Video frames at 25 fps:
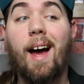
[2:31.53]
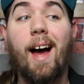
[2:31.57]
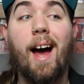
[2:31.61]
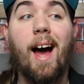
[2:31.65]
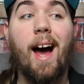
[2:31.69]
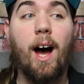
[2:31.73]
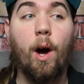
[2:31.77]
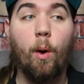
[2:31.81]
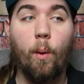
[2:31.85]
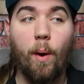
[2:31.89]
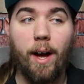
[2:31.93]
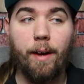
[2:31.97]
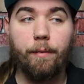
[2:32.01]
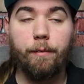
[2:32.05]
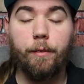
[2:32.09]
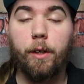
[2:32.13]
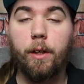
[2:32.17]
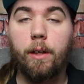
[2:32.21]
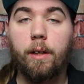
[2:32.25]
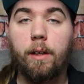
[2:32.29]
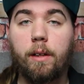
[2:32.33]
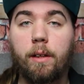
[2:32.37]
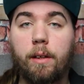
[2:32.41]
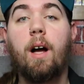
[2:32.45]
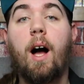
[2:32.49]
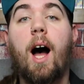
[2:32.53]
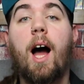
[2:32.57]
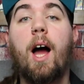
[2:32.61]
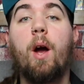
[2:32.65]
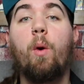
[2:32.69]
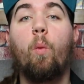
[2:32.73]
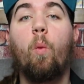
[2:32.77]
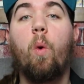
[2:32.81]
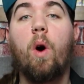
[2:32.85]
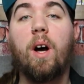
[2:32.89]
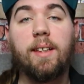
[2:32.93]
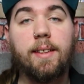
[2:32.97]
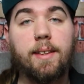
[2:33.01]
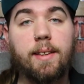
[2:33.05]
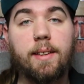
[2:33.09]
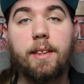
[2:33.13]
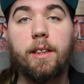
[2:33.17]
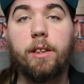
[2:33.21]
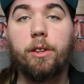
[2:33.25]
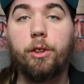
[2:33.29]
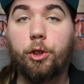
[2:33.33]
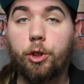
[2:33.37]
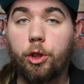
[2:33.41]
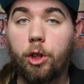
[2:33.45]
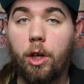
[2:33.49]
However, I was
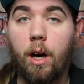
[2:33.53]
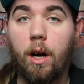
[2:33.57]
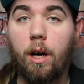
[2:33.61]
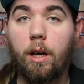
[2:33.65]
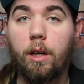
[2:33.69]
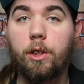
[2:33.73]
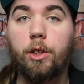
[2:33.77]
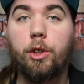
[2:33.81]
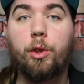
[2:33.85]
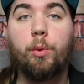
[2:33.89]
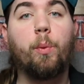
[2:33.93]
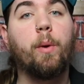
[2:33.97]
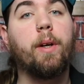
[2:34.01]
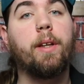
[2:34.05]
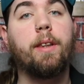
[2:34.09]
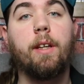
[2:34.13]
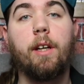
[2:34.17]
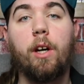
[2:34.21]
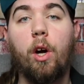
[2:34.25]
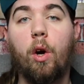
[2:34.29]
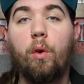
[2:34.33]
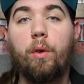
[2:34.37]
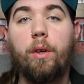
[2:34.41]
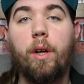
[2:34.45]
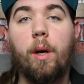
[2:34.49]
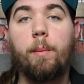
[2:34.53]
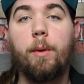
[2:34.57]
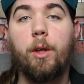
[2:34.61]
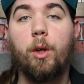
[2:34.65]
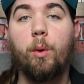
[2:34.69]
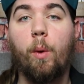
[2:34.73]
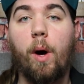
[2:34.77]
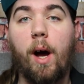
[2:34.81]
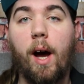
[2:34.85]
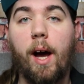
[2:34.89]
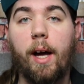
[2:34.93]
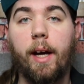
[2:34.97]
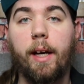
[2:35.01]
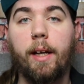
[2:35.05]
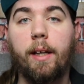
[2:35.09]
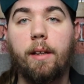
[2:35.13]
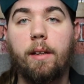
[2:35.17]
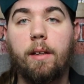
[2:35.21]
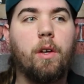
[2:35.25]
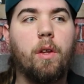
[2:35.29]
still charged with an OWI.